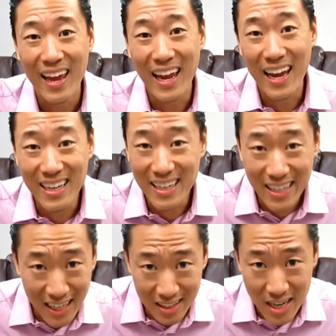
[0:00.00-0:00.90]
any
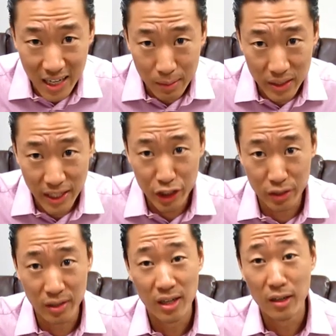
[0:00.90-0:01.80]
kind of
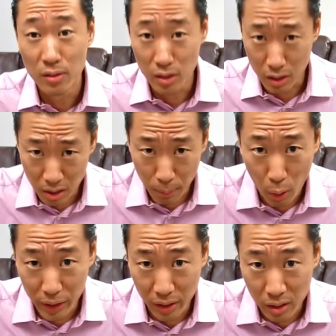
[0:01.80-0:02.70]
documentation to
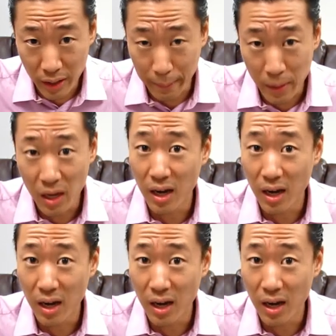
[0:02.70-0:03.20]
support your claim.